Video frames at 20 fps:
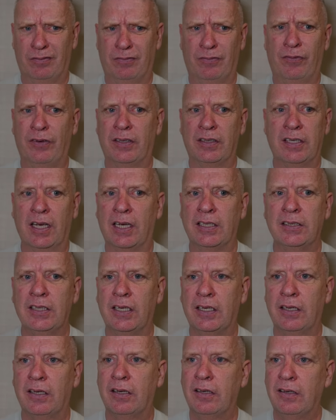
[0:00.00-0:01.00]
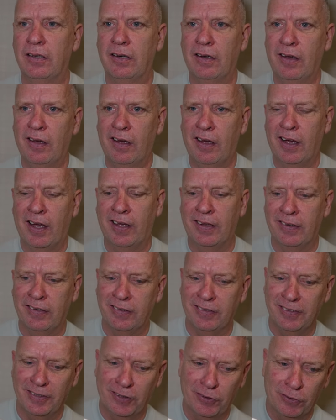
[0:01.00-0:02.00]
fantastic.
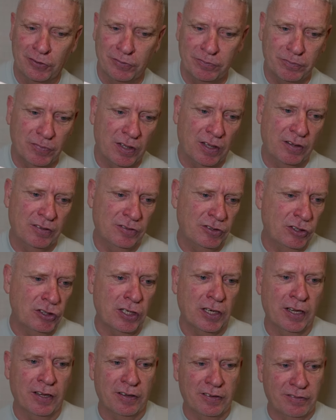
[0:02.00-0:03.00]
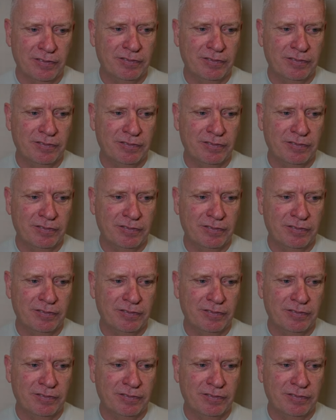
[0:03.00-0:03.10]
And, you know, just like